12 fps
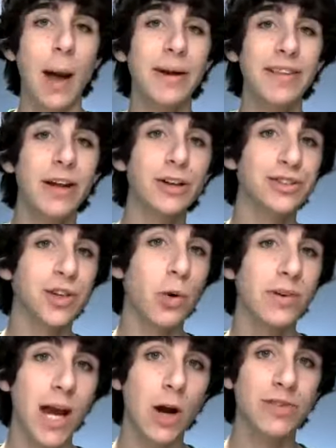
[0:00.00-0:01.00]
I mean, there's
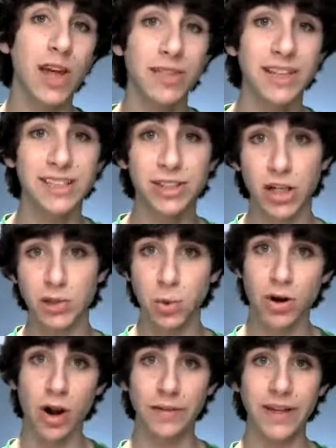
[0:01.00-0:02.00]
no doubt that this does
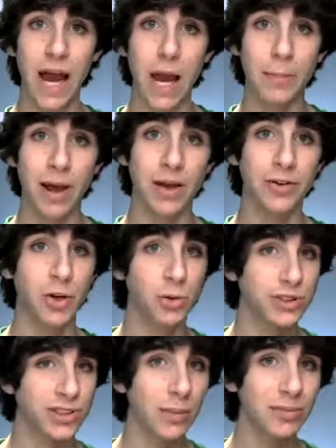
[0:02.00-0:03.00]
work on the iPad
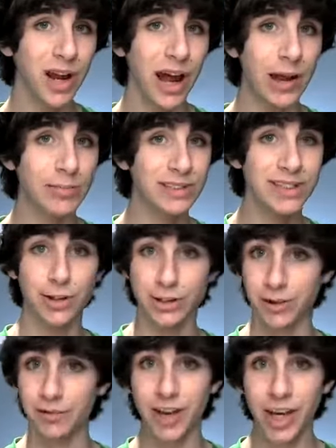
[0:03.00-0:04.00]
2 sometimes.
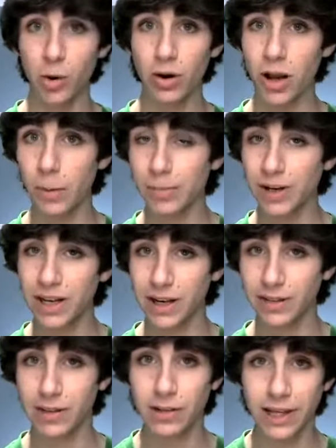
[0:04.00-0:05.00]
There's a video
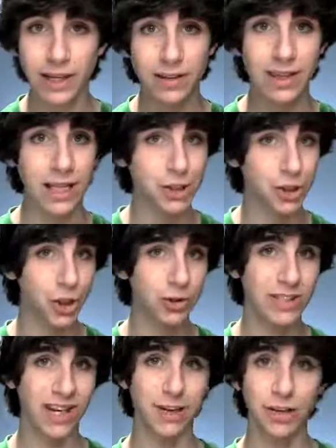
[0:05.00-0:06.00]
accompanying the link that
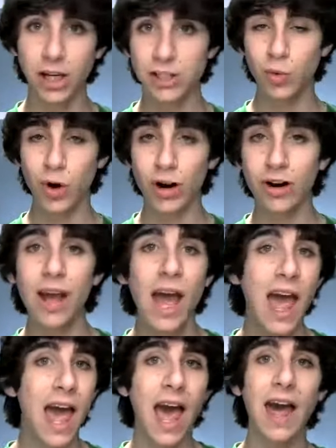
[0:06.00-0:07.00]
shows that it does work,
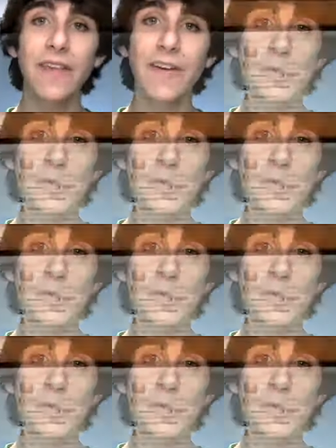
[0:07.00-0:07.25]
and